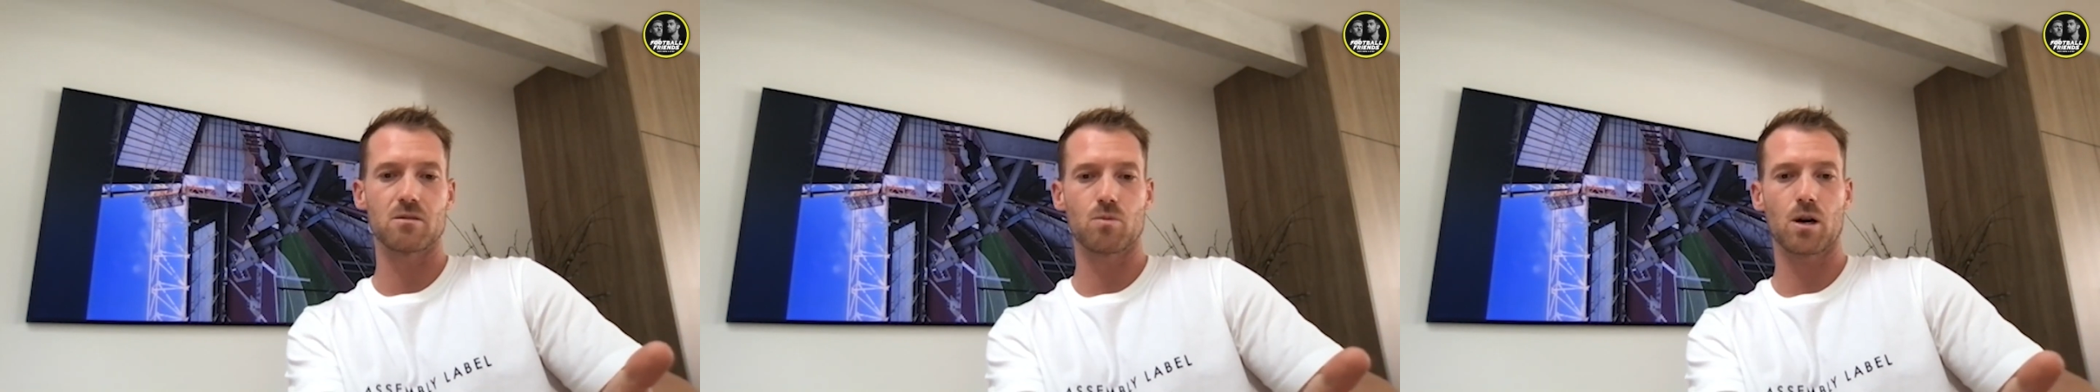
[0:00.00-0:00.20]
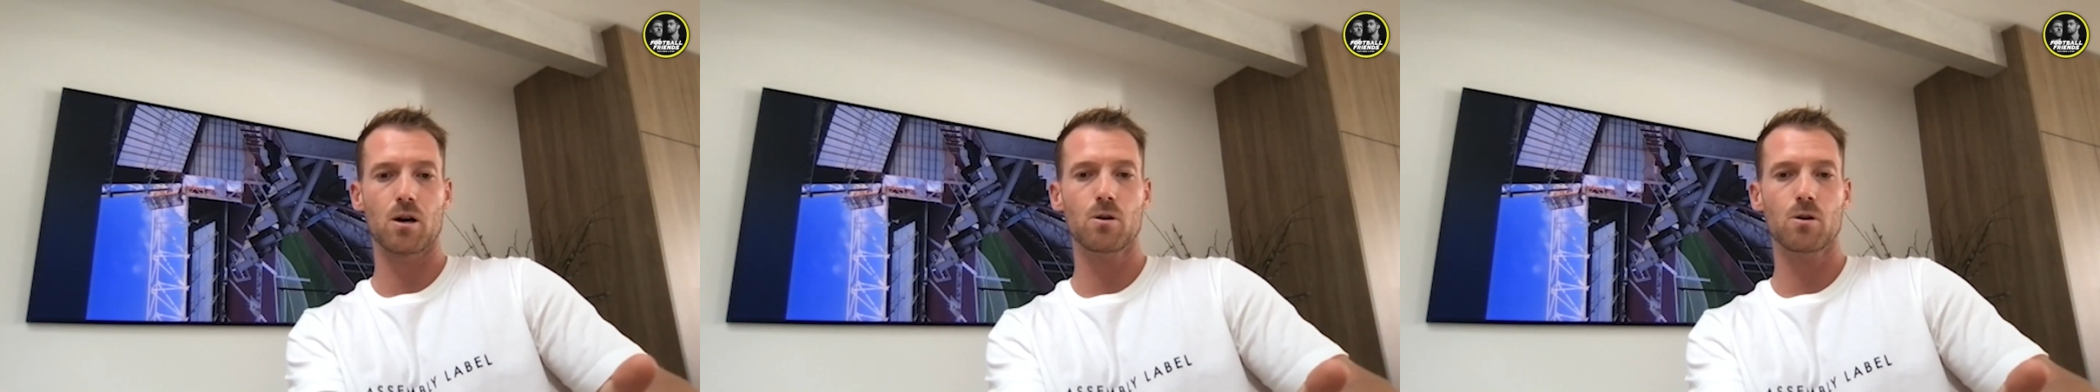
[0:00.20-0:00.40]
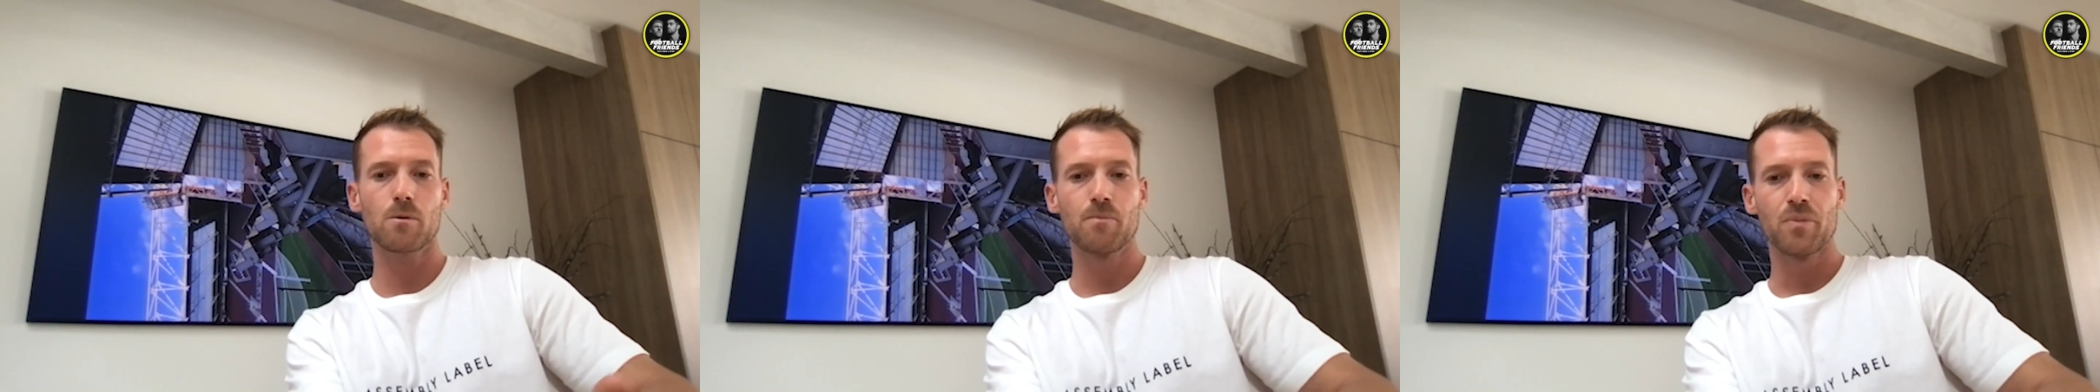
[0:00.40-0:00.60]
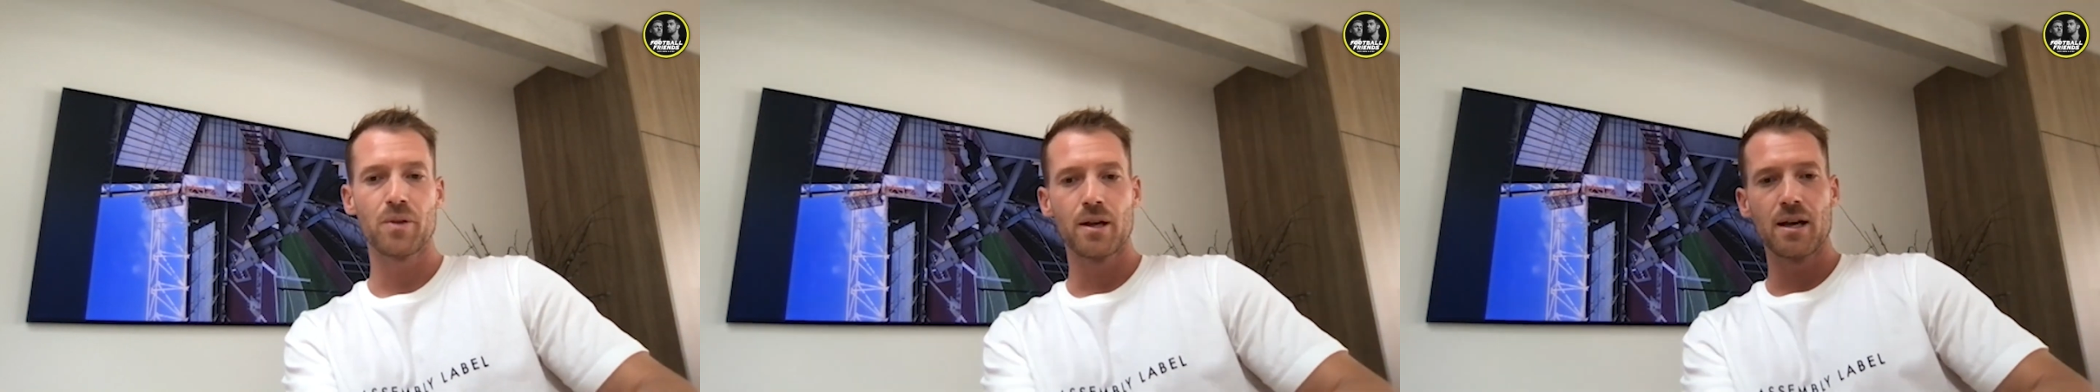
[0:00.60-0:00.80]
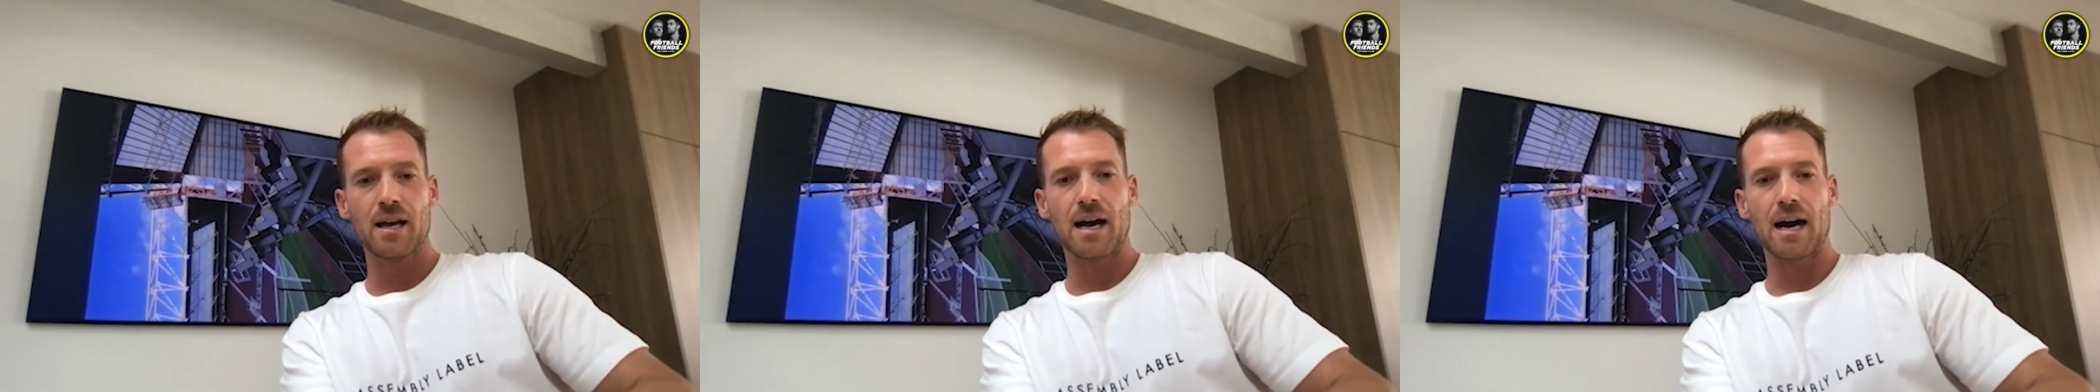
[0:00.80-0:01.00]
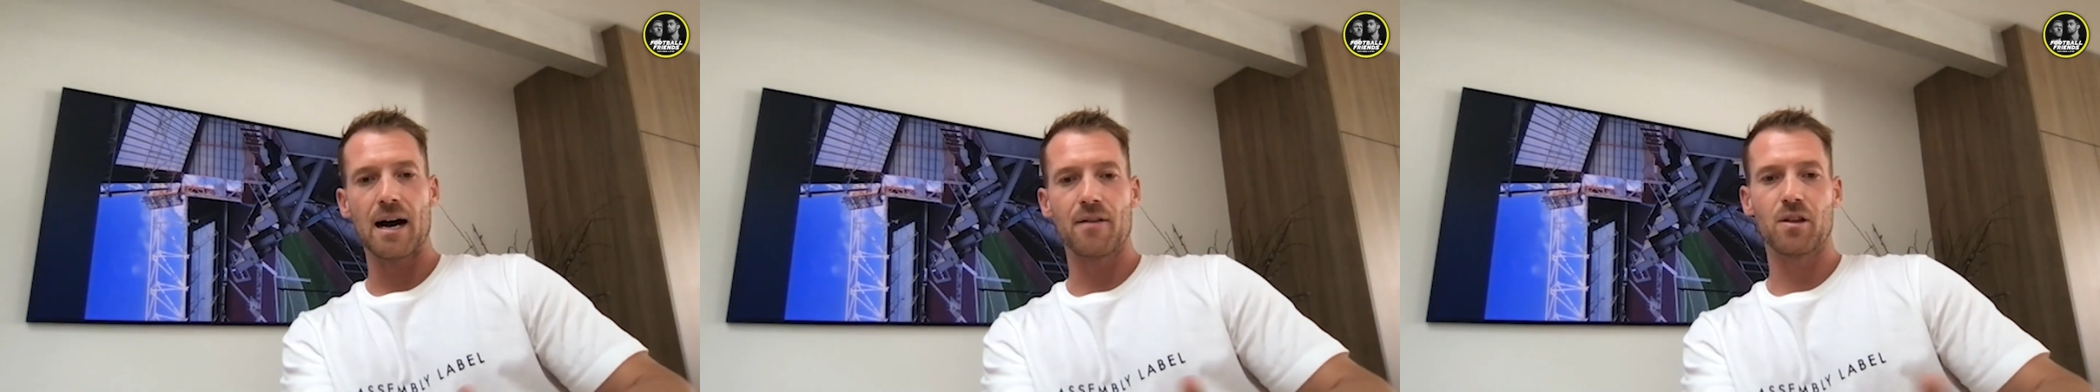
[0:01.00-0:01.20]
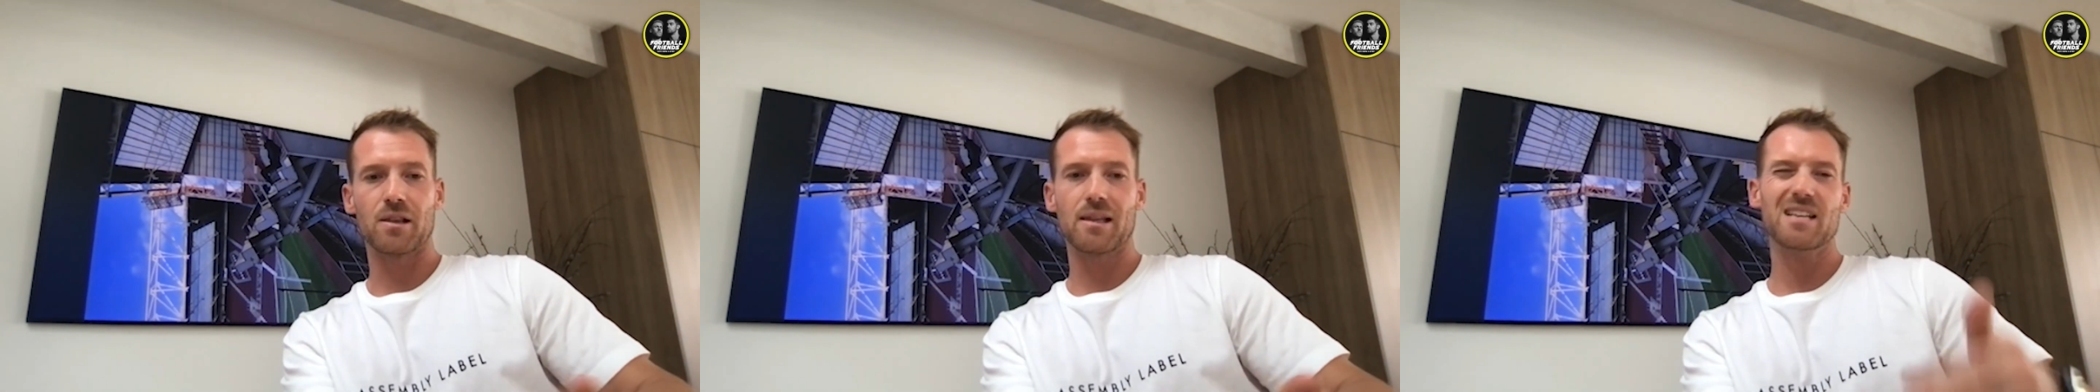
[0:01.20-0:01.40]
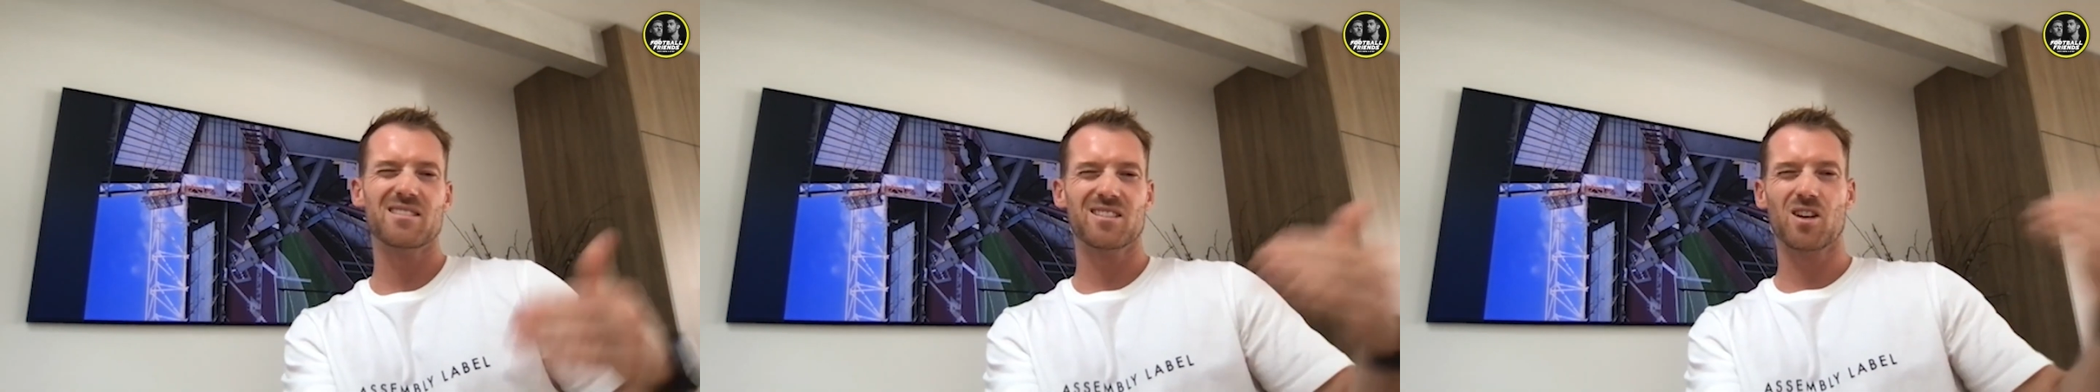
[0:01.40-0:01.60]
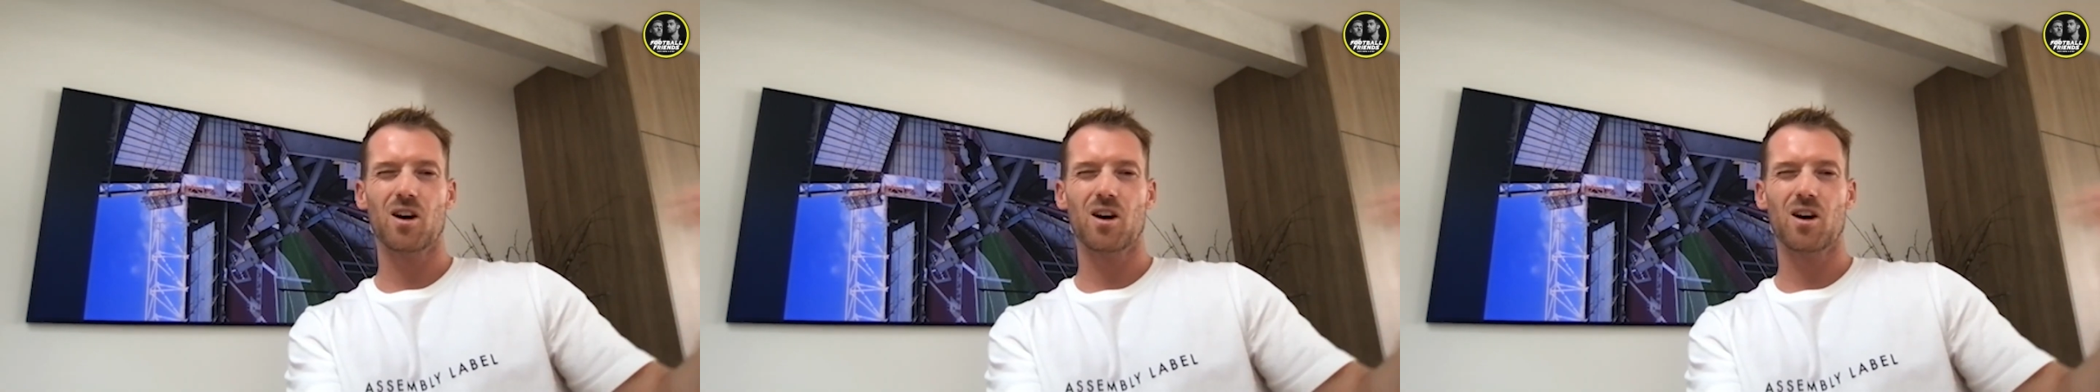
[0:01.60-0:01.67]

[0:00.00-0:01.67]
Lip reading: well, the less